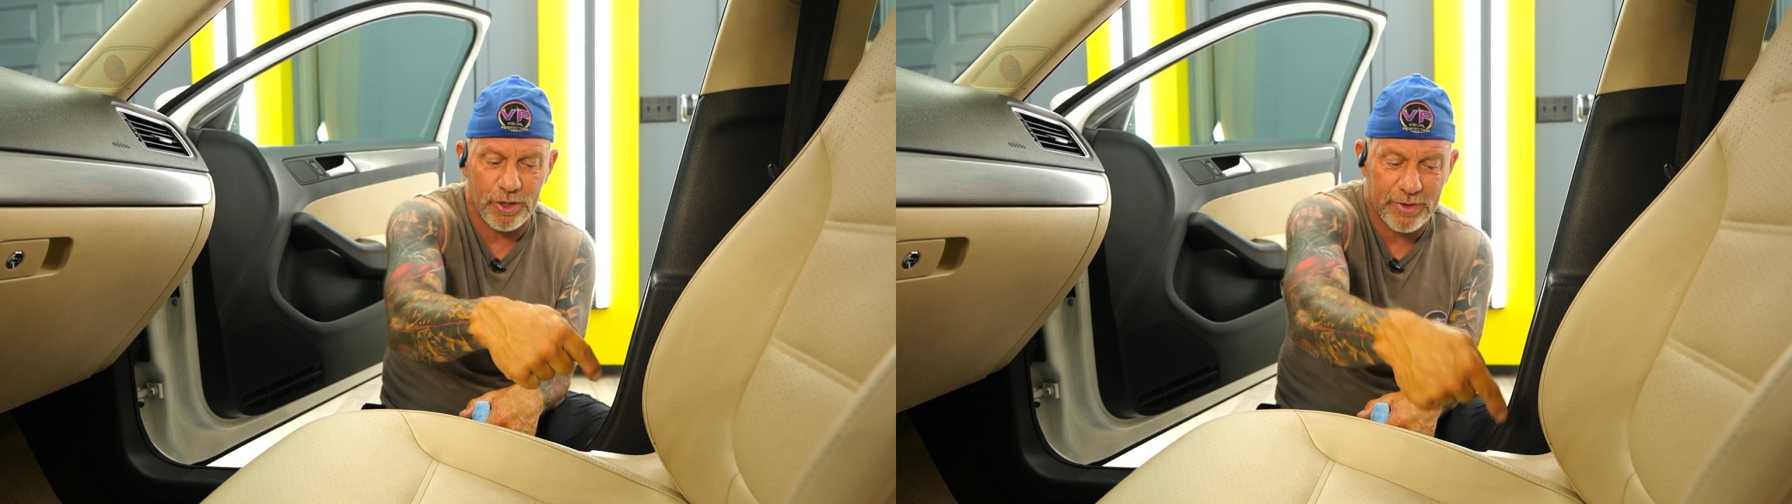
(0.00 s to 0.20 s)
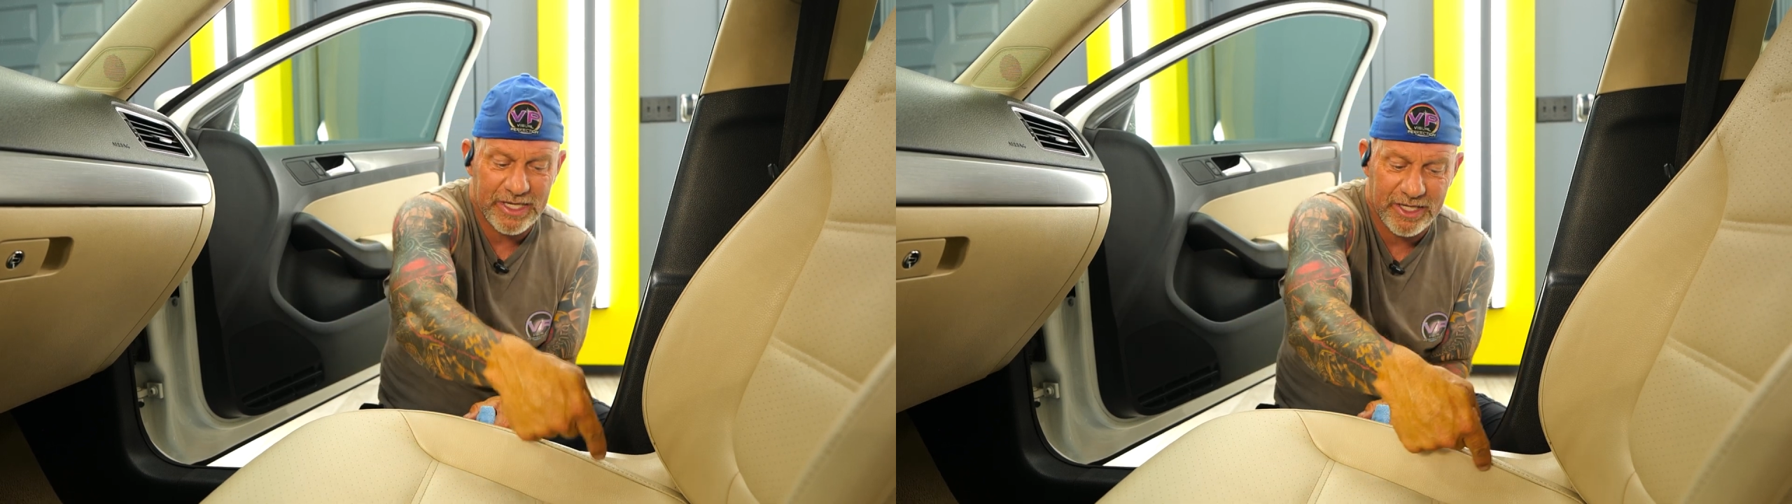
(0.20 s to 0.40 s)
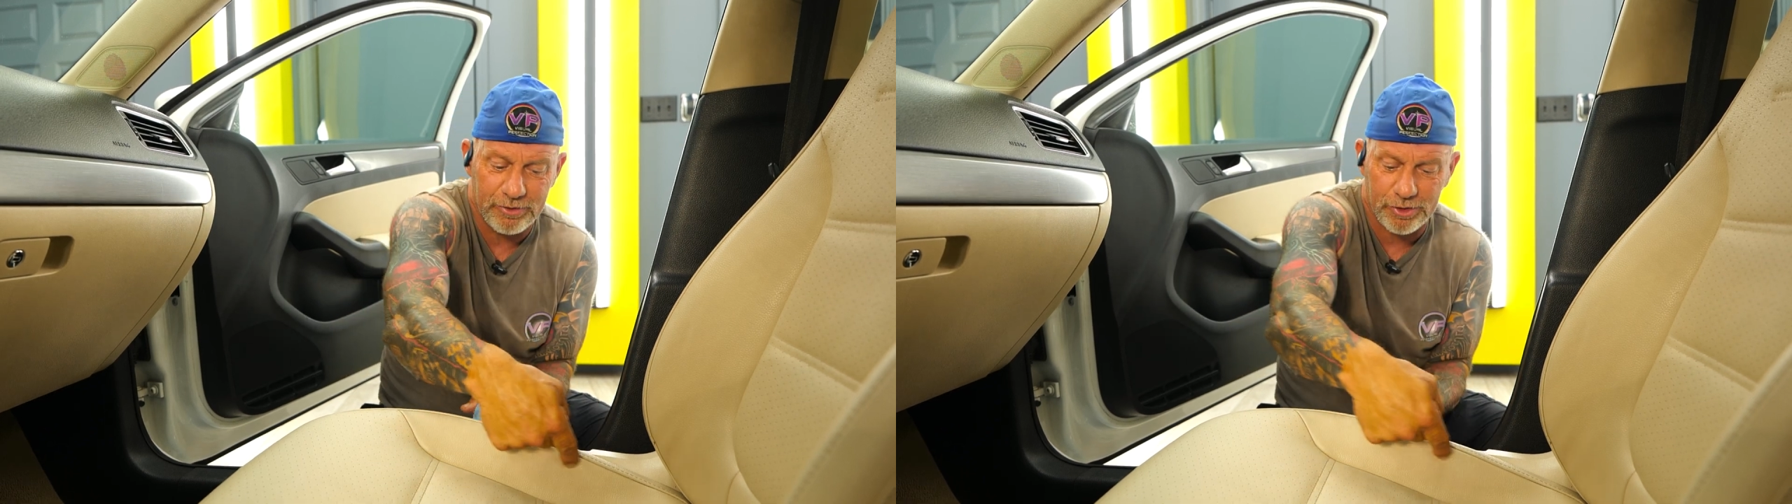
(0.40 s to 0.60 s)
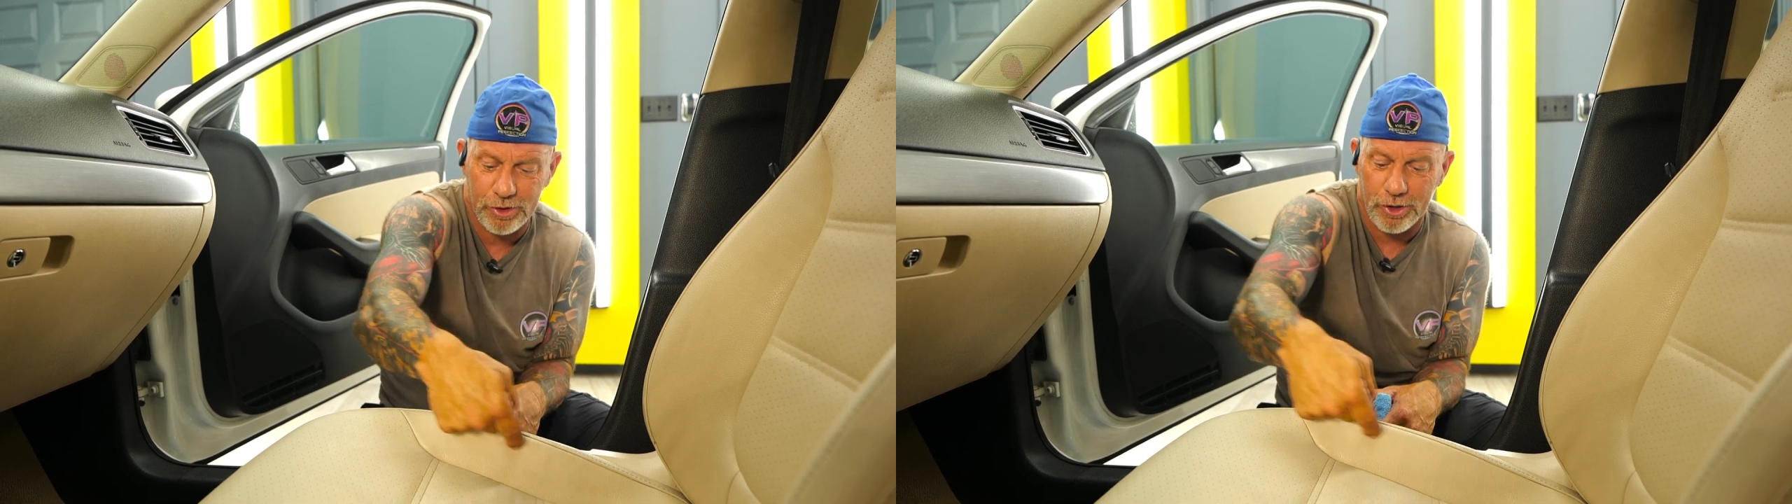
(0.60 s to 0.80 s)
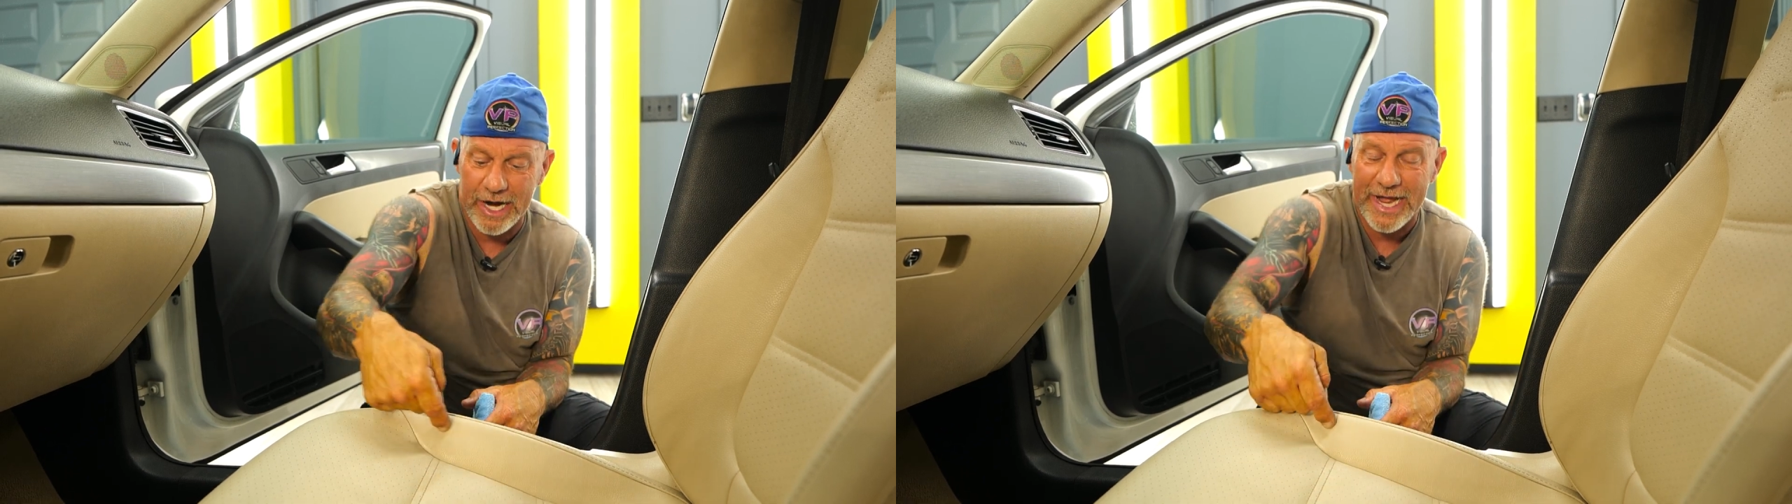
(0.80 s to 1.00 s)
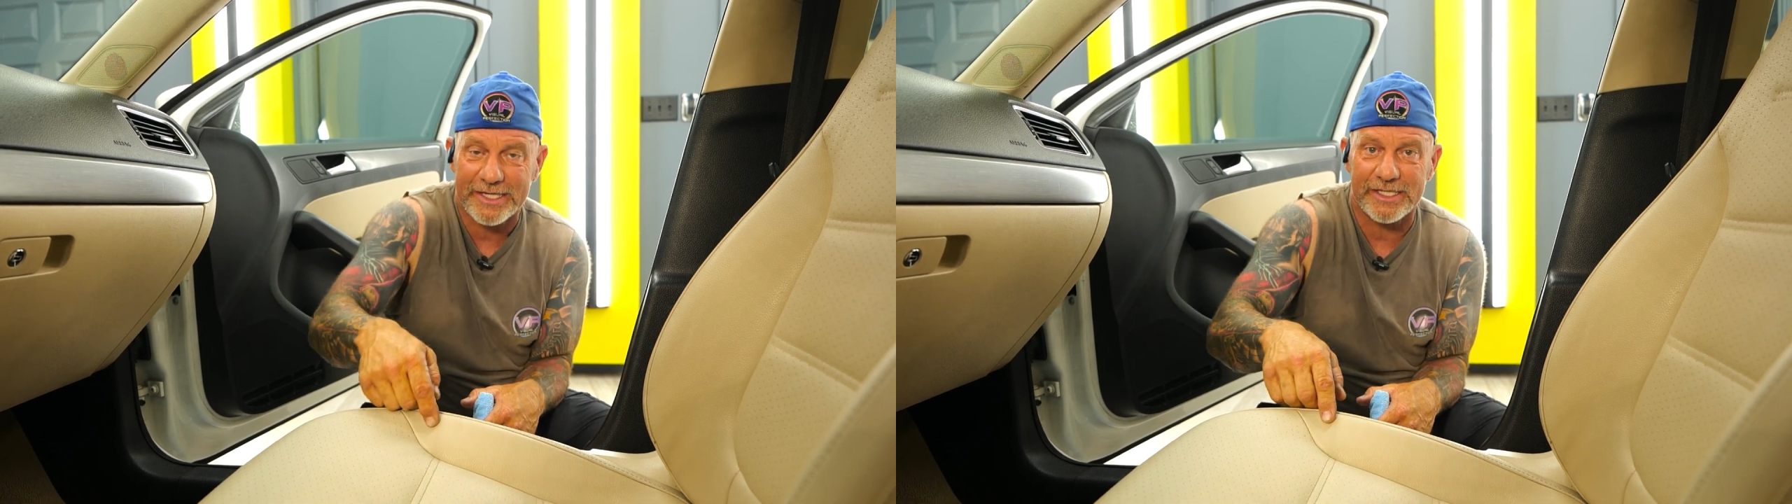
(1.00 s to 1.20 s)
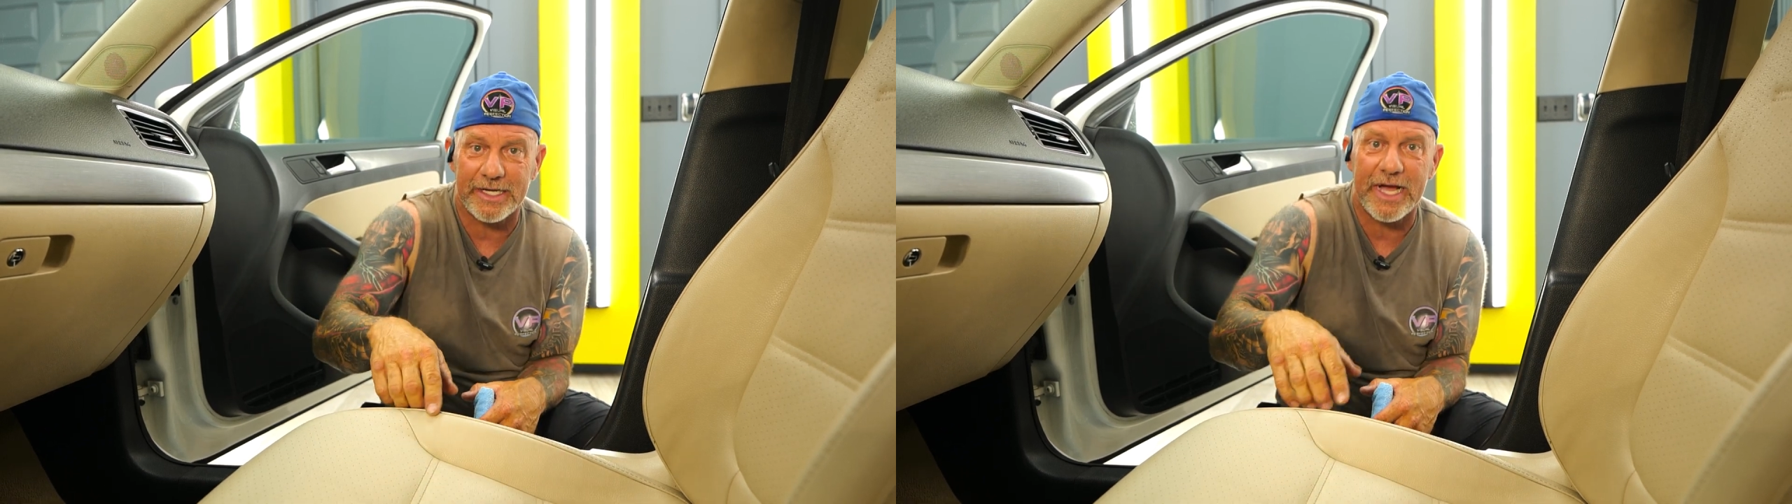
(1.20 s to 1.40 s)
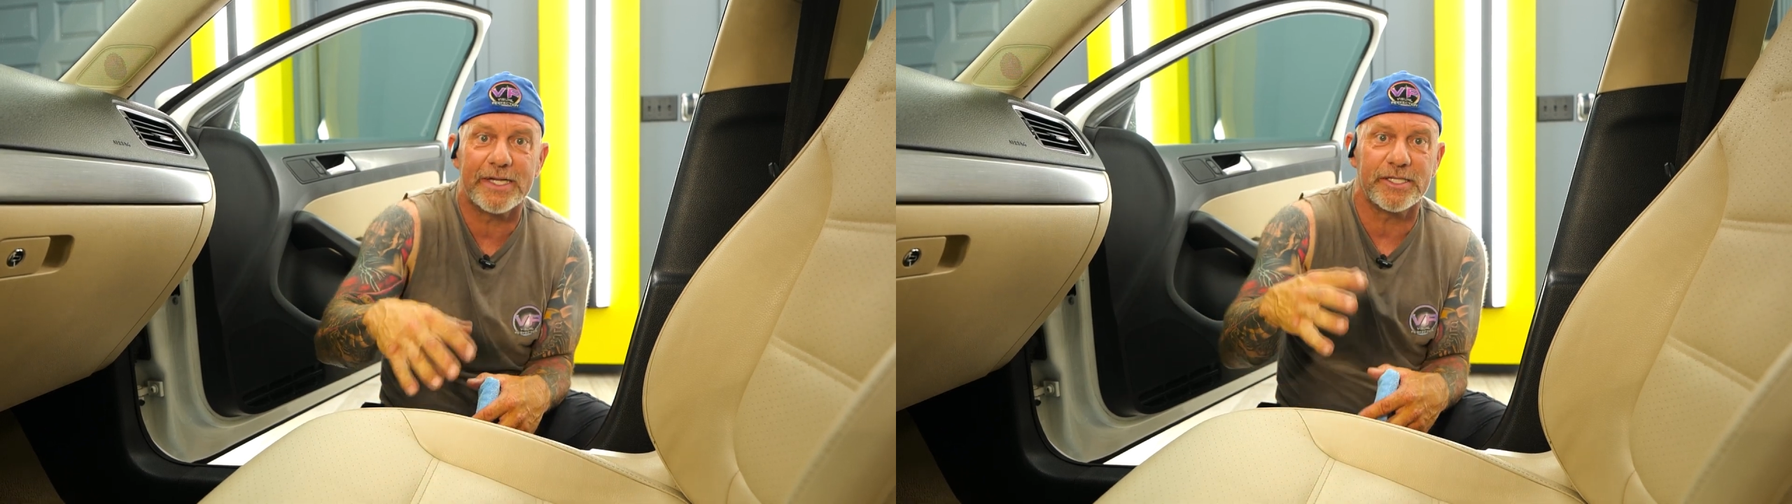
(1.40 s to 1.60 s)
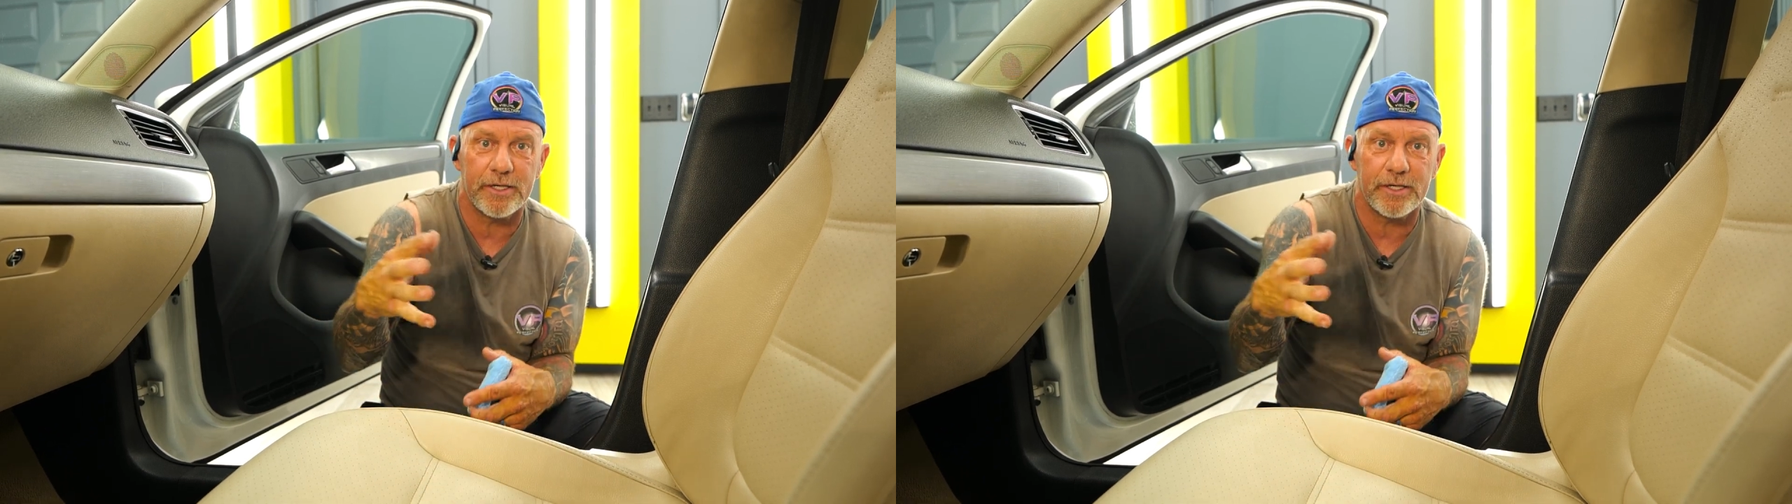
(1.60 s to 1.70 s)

don't get those cracks and lines.